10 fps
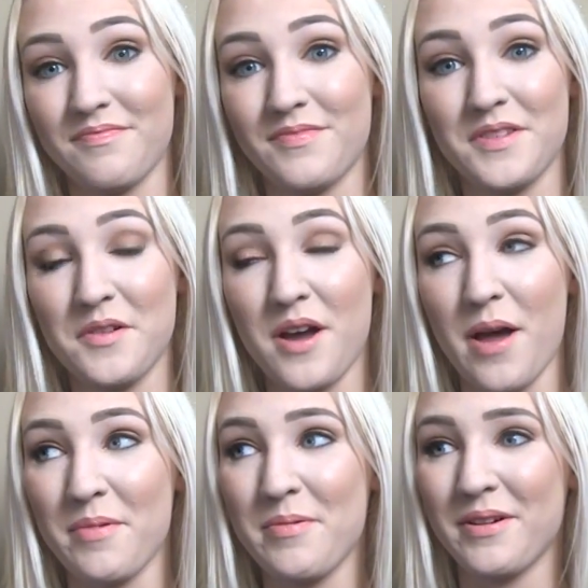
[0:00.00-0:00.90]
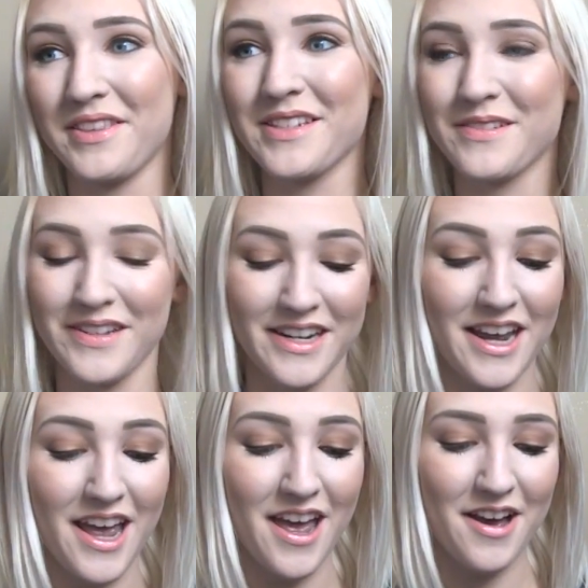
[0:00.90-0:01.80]
So happy about this one.
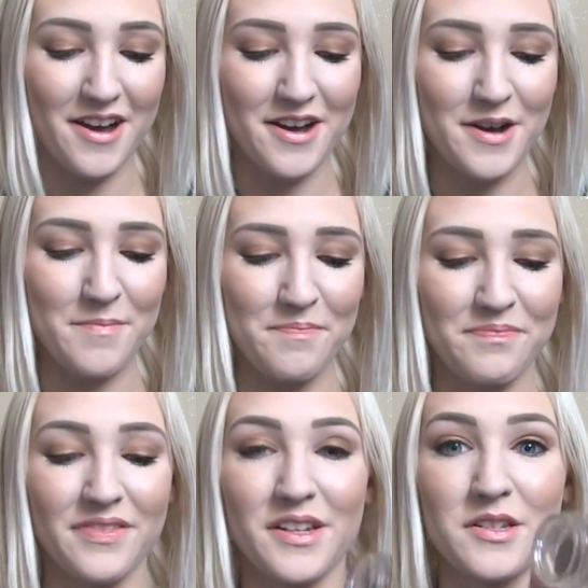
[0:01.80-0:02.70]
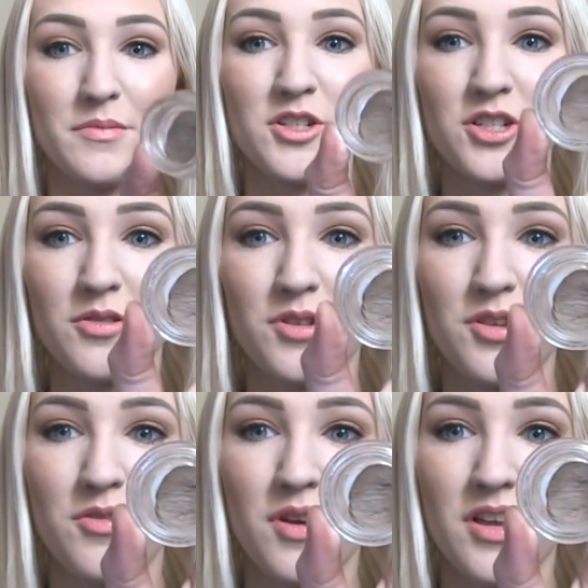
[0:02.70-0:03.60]
So I'm going to show
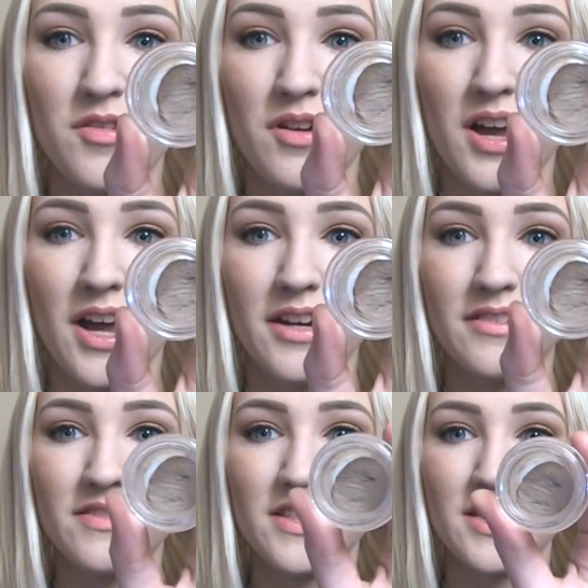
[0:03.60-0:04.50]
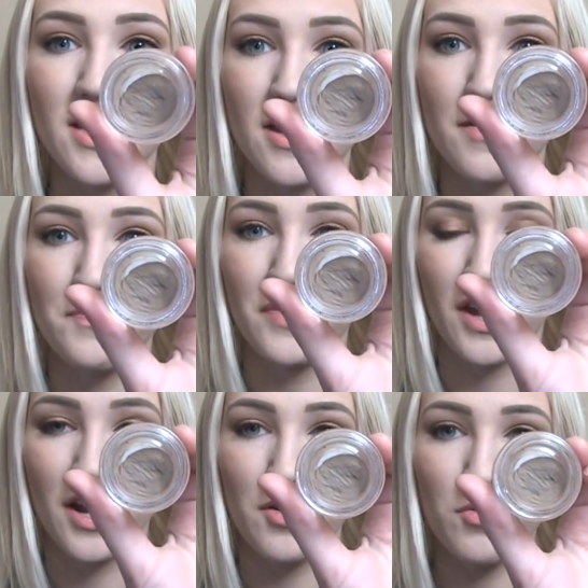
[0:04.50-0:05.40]
you, you can kind of see, and
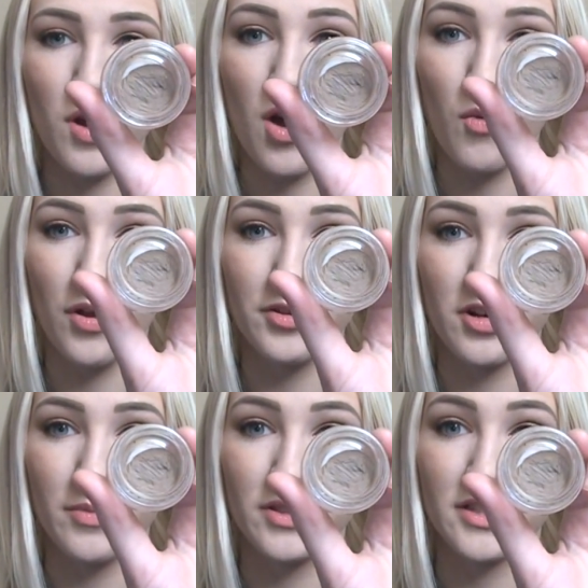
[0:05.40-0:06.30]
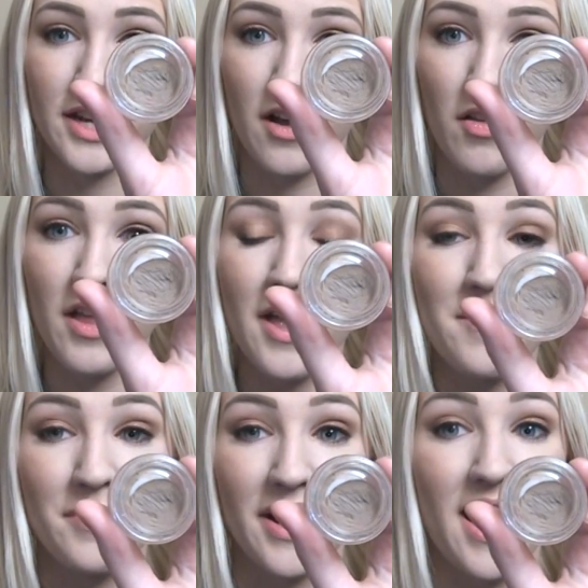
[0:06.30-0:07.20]
I don't know how well you're going to be able to tell,
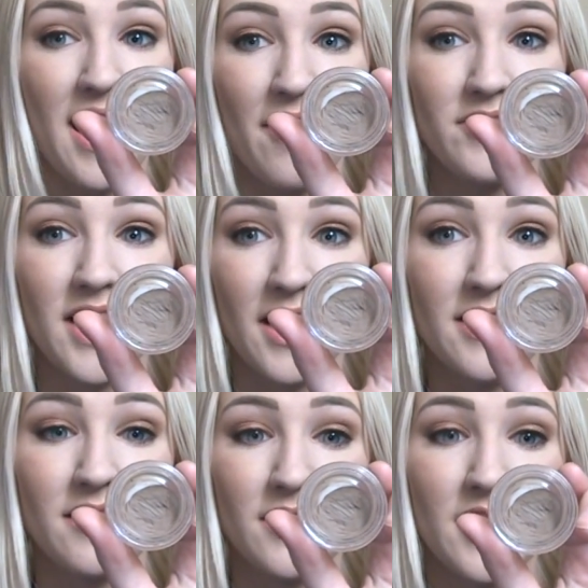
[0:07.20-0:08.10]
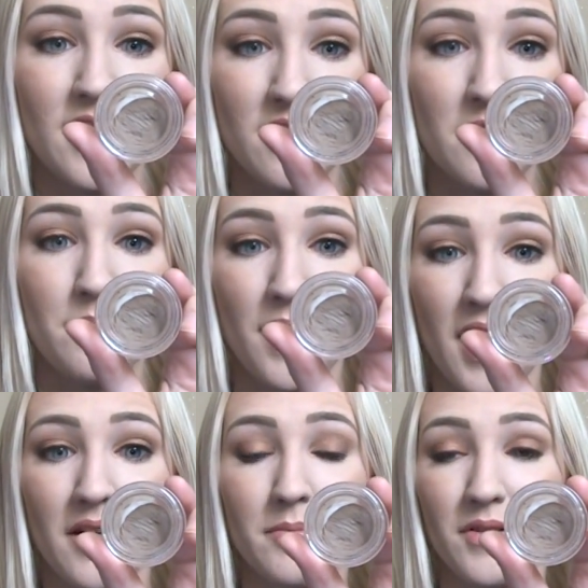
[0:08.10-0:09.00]
but I have technically hit the
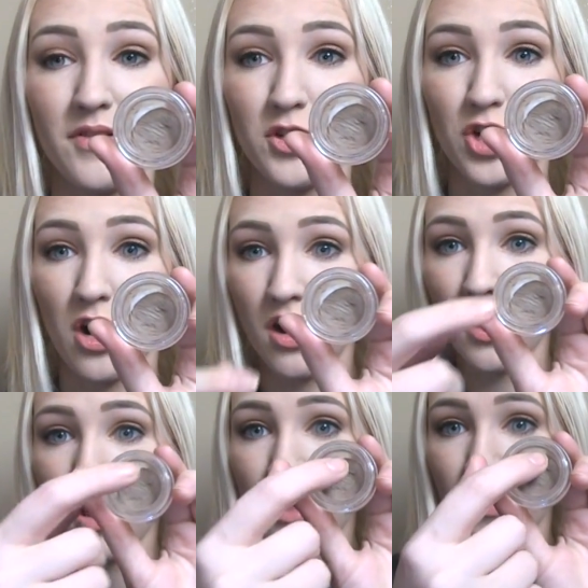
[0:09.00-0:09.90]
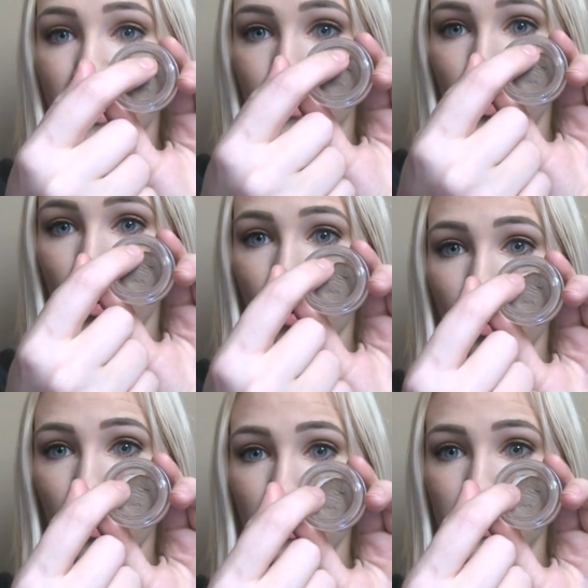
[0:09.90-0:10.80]
bottom of the jar. That's what
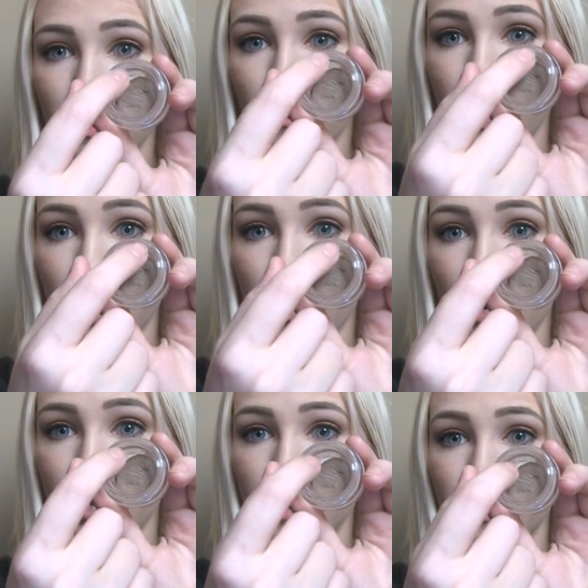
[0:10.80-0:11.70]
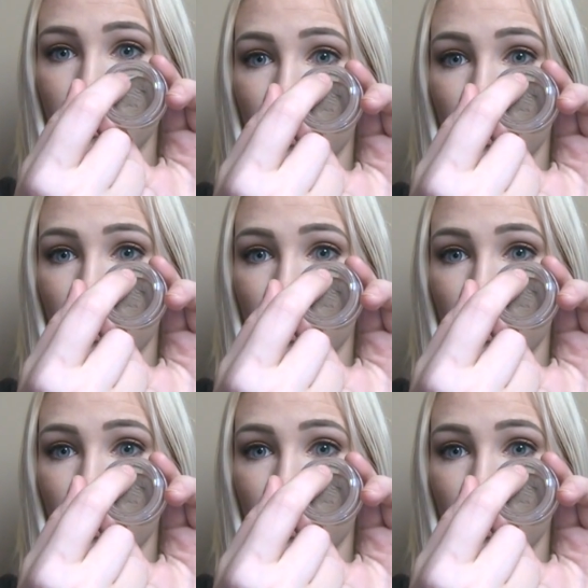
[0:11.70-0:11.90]
all this over here is.